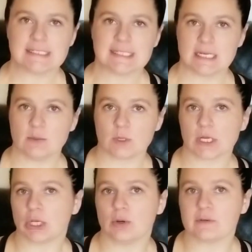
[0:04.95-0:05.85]
Today we're
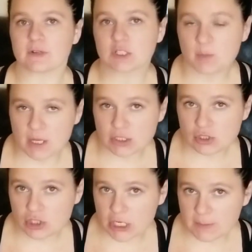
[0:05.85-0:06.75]
gonna go over
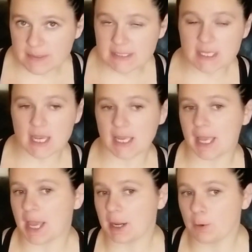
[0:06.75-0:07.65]
sponsorships
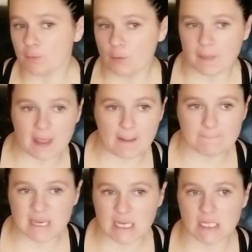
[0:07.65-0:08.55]
and kind of what that
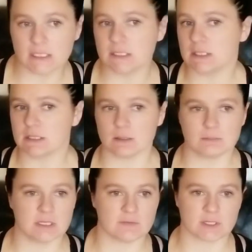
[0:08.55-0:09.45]
means,
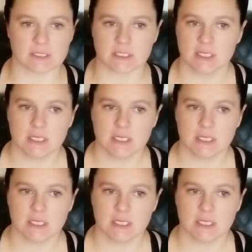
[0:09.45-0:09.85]
some different